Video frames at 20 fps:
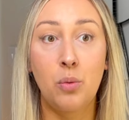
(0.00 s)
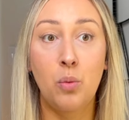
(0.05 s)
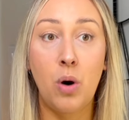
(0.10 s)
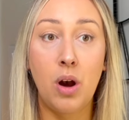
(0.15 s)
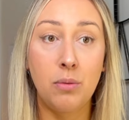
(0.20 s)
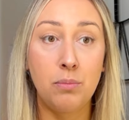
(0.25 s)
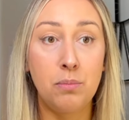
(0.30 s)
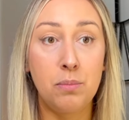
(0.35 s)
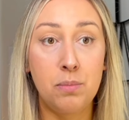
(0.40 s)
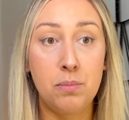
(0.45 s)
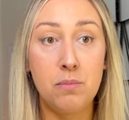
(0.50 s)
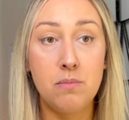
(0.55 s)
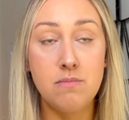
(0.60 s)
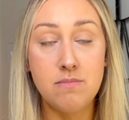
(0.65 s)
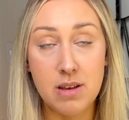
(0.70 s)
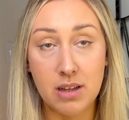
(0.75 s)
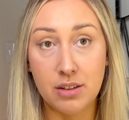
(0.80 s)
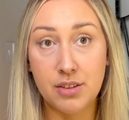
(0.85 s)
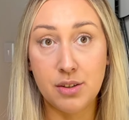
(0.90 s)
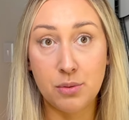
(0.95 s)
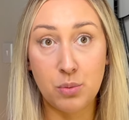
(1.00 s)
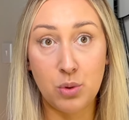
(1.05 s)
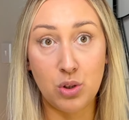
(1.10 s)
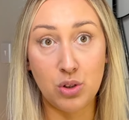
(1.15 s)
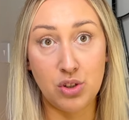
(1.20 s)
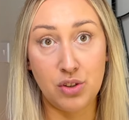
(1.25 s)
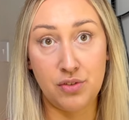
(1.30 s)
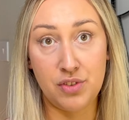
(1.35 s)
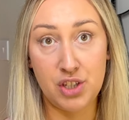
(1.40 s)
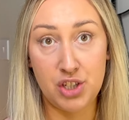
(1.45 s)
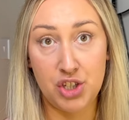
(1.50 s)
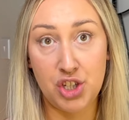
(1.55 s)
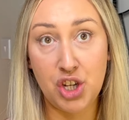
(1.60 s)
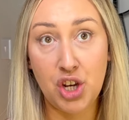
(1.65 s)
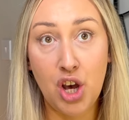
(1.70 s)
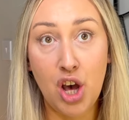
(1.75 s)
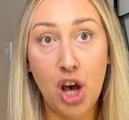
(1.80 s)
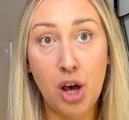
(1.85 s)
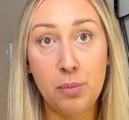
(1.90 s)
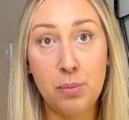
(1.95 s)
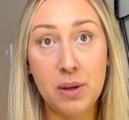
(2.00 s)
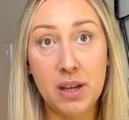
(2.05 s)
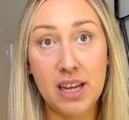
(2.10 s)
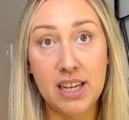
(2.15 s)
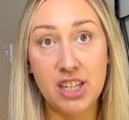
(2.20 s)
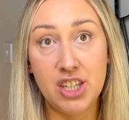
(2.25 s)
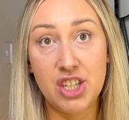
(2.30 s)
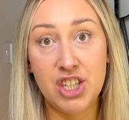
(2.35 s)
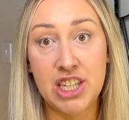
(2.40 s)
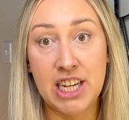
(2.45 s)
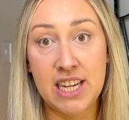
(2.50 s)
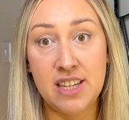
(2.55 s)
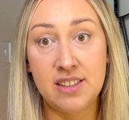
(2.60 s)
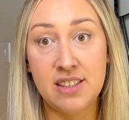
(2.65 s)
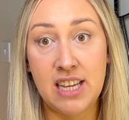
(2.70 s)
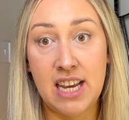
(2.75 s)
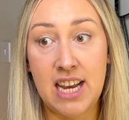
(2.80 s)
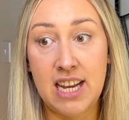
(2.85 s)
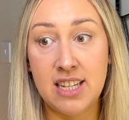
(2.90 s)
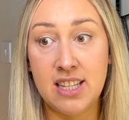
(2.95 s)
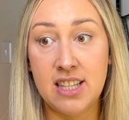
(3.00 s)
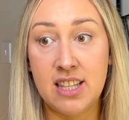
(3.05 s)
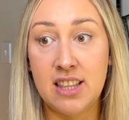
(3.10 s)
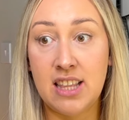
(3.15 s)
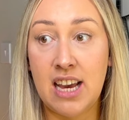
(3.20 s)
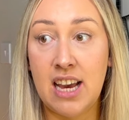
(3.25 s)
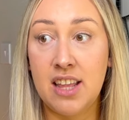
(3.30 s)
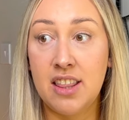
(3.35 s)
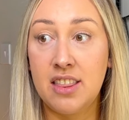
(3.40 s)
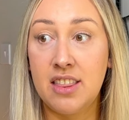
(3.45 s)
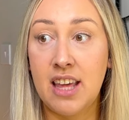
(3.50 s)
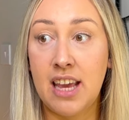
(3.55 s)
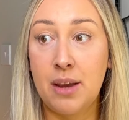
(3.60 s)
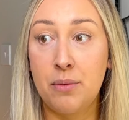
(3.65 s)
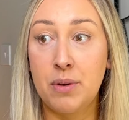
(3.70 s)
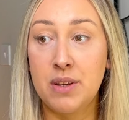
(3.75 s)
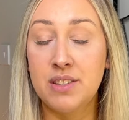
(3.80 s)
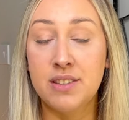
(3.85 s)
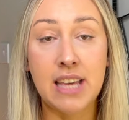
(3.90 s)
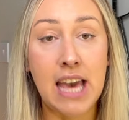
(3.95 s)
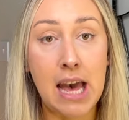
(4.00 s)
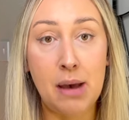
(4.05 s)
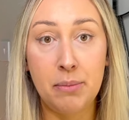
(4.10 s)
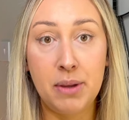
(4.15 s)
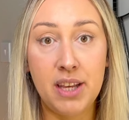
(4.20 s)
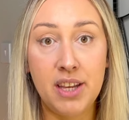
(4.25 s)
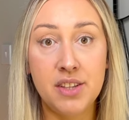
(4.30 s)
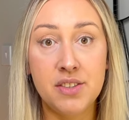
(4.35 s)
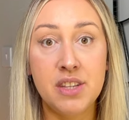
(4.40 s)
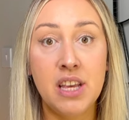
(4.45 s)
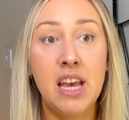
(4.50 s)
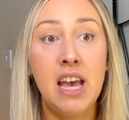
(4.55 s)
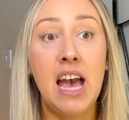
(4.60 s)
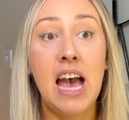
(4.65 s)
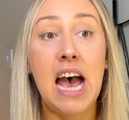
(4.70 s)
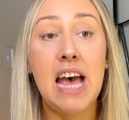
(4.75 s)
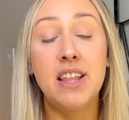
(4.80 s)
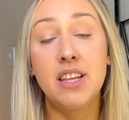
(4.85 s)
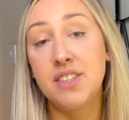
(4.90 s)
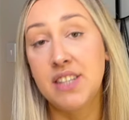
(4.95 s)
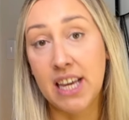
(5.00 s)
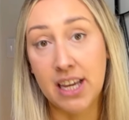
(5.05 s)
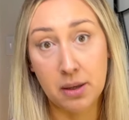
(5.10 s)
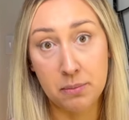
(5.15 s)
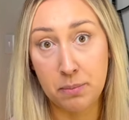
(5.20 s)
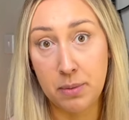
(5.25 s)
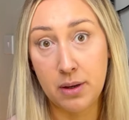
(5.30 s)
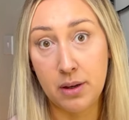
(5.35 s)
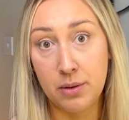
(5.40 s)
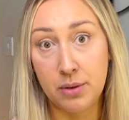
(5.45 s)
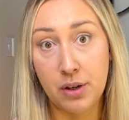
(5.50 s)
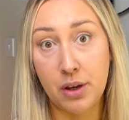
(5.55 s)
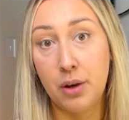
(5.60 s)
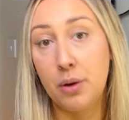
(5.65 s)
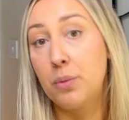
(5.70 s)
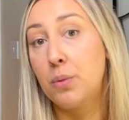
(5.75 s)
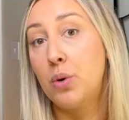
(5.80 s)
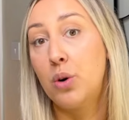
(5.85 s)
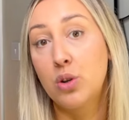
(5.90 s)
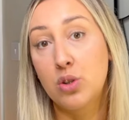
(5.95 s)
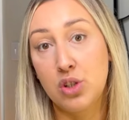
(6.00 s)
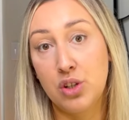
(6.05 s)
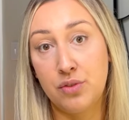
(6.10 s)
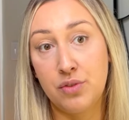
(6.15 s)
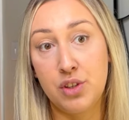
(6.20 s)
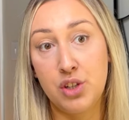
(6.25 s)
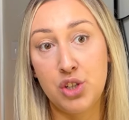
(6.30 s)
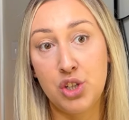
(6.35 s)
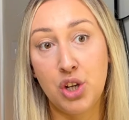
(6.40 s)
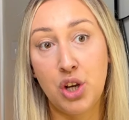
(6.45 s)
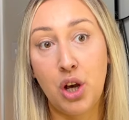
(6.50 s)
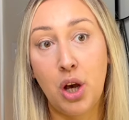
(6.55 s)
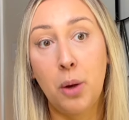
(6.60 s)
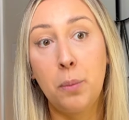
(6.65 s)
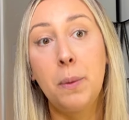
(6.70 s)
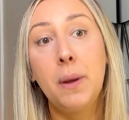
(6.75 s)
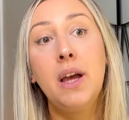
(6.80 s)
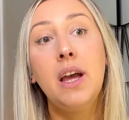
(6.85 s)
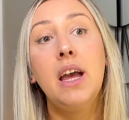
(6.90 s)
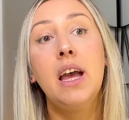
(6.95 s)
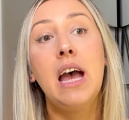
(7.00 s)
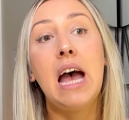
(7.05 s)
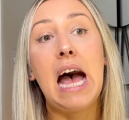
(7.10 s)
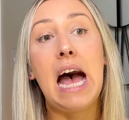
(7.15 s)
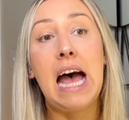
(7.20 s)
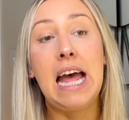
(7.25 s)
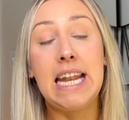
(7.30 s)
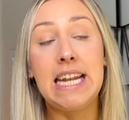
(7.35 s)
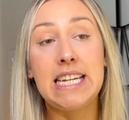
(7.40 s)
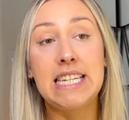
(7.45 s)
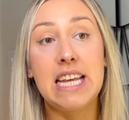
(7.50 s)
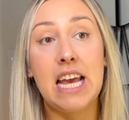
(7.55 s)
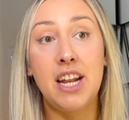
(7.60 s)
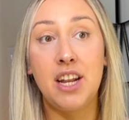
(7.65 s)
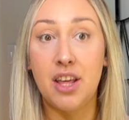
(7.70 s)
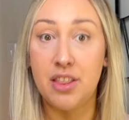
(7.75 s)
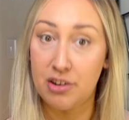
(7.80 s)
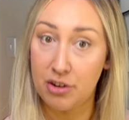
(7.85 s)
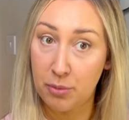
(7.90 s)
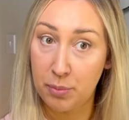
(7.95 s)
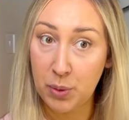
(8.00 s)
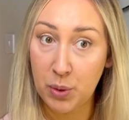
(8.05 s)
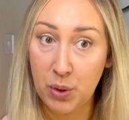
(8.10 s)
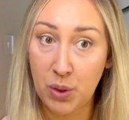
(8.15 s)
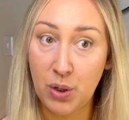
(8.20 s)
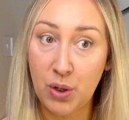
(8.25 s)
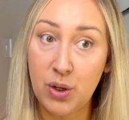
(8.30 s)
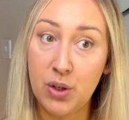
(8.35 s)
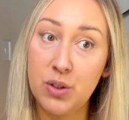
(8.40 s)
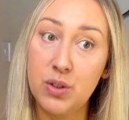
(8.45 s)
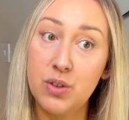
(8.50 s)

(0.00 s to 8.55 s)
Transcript: One builder walked off the job. She said that they were scammers, and the second builder walked off the job. And another report